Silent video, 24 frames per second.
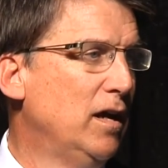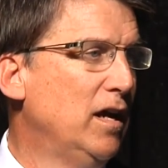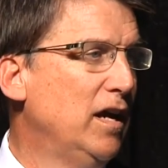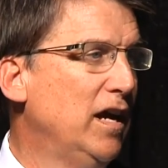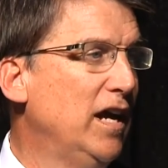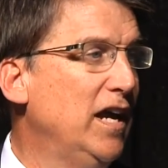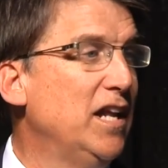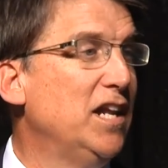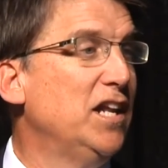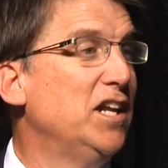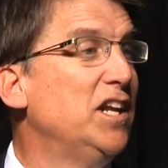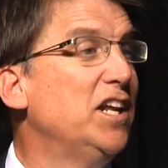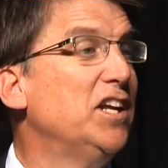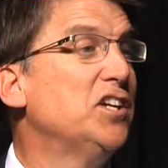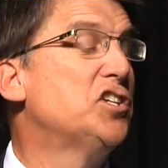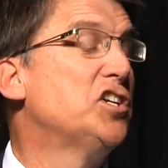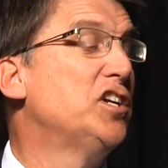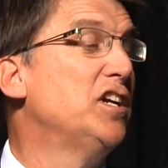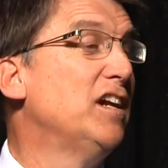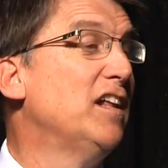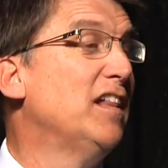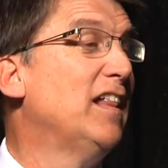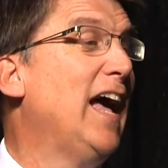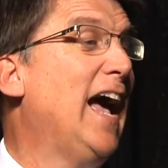In addition
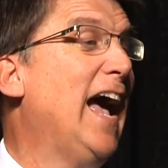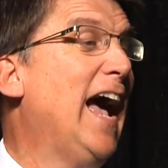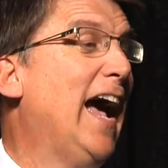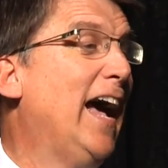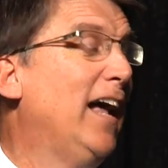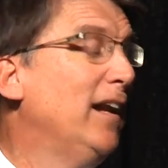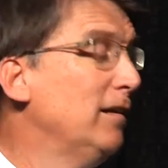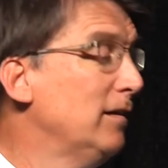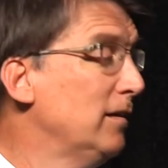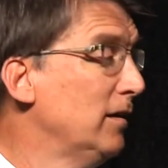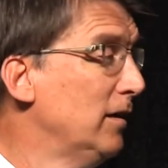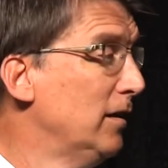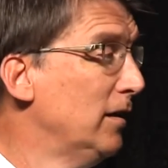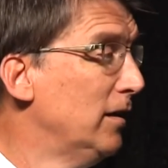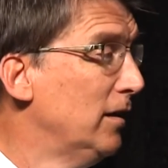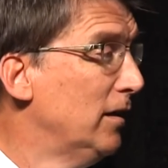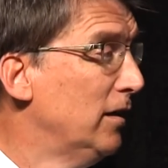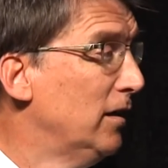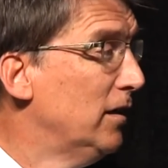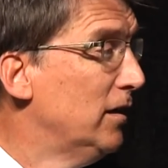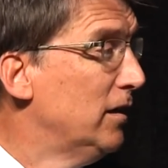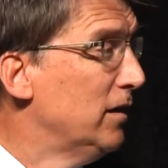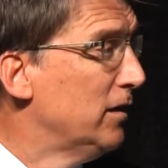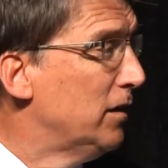to that,
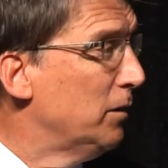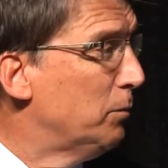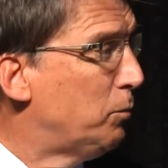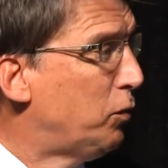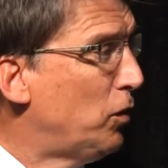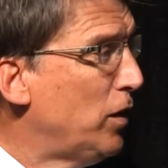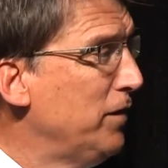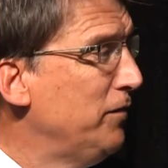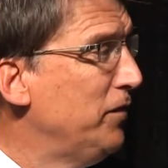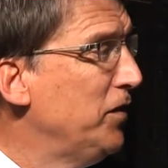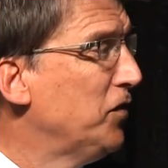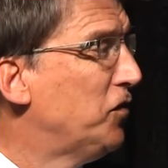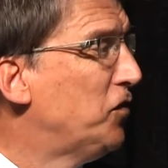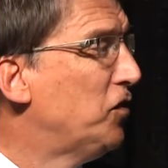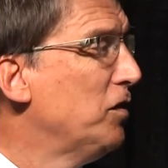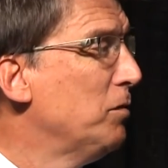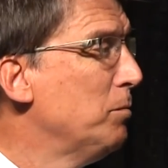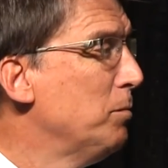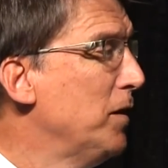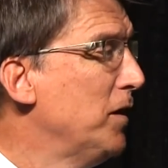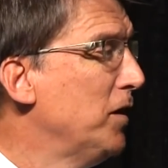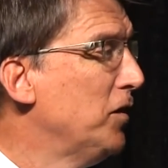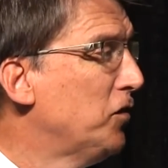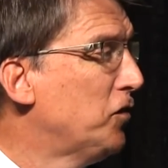the previous
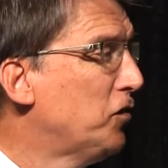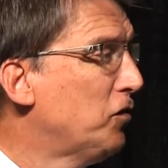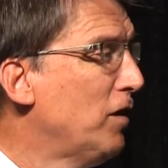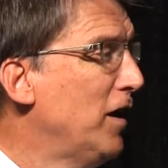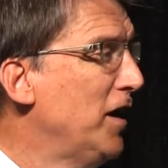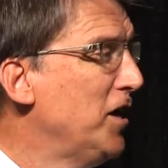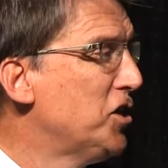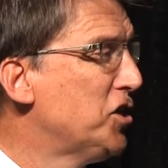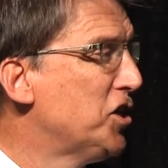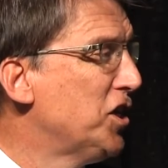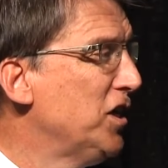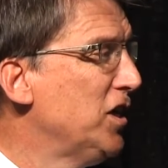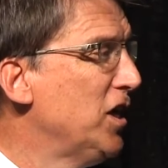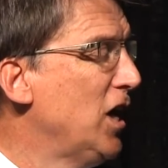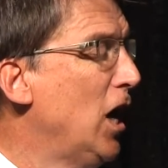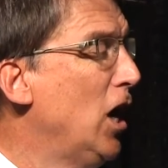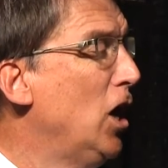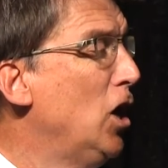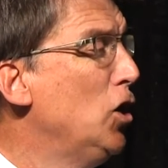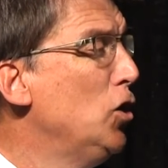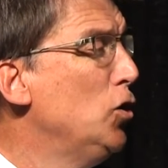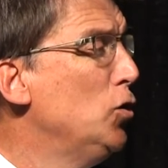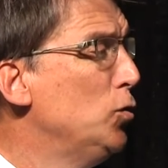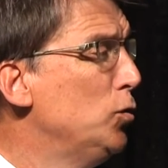administration
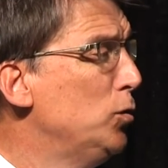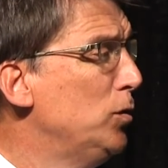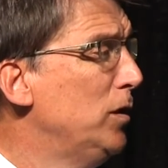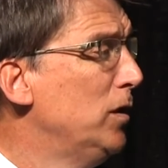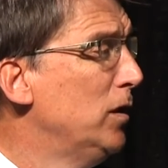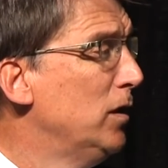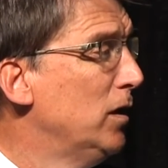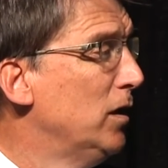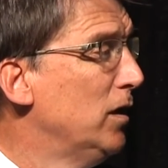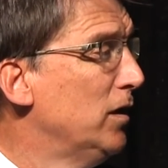owed